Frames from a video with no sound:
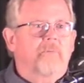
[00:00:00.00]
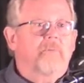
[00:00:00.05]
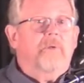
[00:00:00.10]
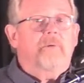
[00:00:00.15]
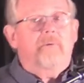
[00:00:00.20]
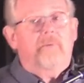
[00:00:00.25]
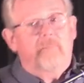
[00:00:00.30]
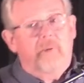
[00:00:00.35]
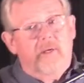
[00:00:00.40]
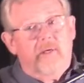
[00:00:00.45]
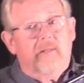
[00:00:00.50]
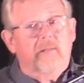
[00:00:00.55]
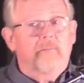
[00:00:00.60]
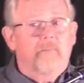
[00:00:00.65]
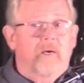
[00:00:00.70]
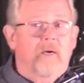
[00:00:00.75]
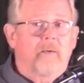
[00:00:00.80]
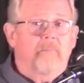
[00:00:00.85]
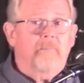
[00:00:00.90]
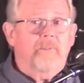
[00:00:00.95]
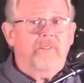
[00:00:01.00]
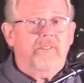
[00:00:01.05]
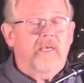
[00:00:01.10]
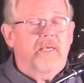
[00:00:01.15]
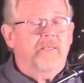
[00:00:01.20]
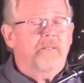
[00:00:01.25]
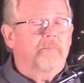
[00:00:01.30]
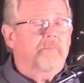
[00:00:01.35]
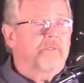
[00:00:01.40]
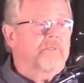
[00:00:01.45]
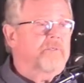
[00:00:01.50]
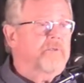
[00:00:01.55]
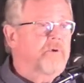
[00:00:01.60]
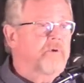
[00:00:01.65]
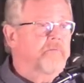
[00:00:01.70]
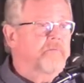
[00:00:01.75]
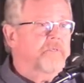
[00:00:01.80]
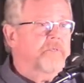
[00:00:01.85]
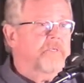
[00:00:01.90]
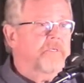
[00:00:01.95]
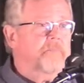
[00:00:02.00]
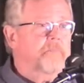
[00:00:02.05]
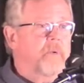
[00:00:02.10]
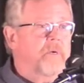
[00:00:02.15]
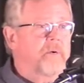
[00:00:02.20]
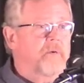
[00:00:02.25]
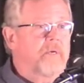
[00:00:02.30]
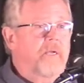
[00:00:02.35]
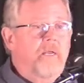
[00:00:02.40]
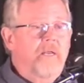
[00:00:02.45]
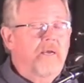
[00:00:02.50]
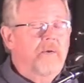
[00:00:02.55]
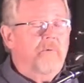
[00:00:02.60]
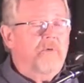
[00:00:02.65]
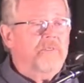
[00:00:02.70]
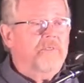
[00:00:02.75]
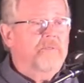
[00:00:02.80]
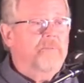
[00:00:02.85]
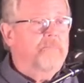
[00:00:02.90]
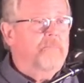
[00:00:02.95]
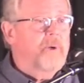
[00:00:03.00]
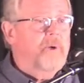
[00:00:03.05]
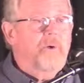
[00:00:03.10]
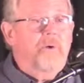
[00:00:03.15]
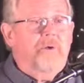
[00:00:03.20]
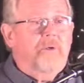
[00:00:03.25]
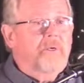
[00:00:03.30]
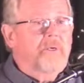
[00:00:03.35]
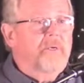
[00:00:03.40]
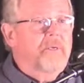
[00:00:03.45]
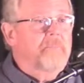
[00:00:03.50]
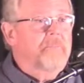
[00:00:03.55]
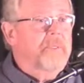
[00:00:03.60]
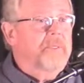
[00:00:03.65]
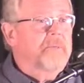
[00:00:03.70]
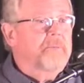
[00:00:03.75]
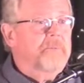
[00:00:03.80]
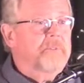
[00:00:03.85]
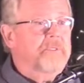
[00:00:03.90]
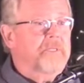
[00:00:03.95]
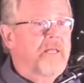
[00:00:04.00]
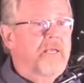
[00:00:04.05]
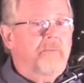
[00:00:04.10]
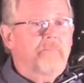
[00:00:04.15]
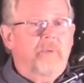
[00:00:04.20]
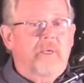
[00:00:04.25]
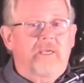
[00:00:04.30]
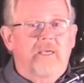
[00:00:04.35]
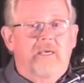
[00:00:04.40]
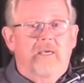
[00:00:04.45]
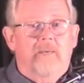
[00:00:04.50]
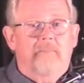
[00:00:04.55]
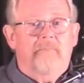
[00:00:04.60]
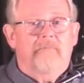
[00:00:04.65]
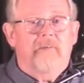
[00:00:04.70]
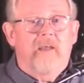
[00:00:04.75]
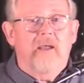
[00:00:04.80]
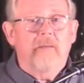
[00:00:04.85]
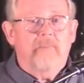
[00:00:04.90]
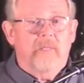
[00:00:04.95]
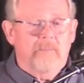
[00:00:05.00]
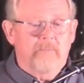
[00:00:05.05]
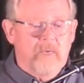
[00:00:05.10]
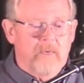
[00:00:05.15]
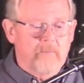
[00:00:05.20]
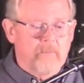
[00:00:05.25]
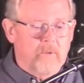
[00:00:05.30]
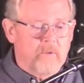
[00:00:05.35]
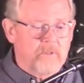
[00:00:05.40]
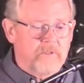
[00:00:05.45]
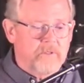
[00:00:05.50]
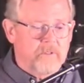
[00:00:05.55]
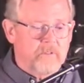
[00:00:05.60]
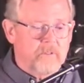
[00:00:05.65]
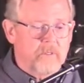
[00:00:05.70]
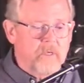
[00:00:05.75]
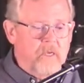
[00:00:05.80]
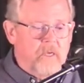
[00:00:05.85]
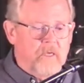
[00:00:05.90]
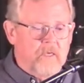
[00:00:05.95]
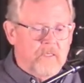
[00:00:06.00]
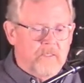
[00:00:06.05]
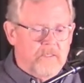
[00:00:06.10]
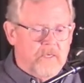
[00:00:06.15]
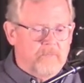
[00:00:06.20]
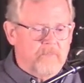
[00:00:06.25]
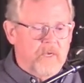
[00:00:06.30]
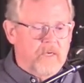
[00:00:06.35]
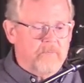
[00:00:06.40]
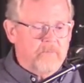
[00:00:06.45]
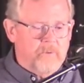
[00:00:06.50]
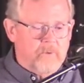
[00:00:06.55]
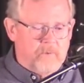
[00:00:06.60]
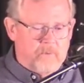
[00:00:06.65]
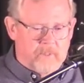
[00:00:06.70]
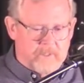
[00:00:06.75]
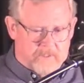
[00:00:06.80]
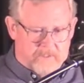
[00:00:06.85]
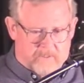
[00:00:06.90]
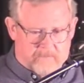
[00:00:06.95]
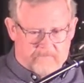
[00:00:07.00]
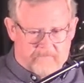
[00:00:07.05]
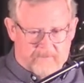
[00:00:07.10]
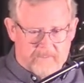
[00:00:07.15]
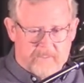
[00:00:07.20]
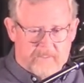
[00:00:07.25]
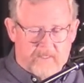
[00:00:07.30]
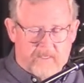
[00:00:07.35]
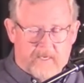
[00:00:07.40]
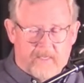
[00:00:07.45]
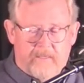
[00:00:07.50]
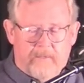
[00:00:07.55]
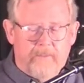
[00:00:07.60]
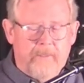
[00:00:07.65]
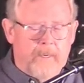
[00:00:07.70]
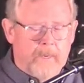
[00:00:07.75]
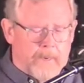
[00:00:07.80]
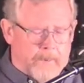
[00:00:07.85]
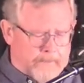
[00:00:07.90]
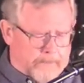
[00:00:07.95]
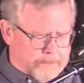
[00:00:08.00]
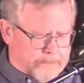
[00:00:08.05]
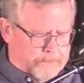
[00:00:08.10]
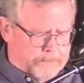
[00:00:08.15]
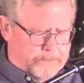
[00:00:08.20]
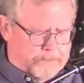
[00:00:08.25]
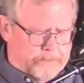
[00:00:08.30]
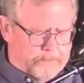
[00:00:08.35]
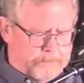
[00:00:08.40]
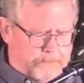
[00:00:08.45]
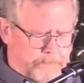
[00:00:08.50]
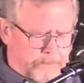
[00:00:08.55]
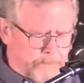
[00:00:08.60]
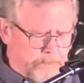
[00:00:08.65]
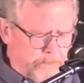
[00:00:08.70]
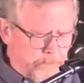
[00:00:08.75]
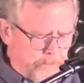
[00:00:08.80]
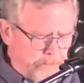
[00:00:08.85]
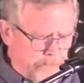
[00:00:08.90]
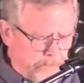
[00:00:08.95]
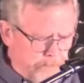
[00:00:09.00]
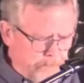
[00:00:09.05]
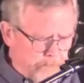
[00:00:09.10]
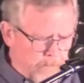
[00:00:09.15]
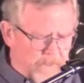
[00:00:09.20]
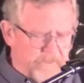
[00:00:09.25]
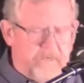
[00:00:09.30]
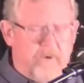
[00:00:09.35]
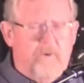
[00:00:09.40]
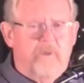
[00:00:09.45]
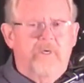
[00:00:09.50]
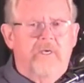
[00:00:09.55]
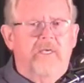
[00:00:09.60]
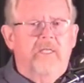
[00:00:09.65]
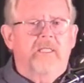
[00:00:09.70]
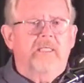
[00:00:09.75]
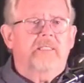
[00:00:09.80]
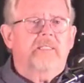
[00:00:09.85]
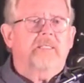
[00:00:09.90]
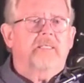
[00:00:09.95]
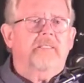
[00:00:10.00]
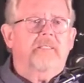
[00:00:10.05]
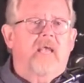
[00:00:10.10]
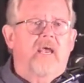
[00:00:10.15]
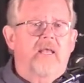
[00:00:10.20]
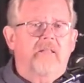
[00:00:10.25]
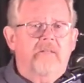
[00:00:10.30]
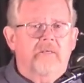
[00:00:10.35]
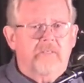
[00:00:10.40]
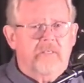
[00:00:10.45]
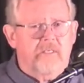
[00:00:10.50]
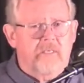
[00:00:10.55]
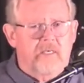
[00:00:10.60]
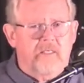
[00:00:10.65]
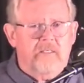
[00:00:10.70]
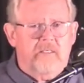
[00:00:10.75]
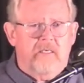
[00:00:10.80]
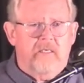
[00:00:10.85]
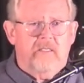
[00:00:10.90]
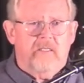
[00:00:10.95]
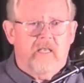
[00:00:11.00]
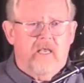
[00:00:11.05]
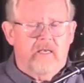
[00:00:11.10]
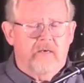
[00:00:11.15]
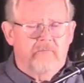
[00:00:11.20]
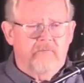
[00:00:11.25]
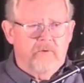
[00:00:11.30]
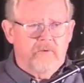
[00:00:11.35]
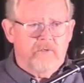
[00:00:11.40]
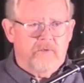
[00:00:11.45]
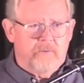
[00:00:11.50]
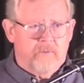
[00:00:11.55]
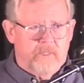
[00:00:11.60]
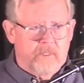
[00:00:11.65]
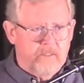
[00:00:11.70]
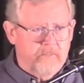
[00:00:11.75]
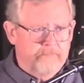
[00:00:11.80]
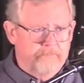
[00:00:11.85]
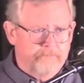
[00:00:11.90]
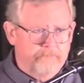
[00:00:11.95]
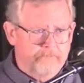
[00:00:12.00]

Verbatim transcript: And we would pick them up and take them to services. But it, it, wasn't a burden. I mean, it was like picking up family members. And sometimes we went to the feast together. Well, the Corneliuses had their 60th anniversary.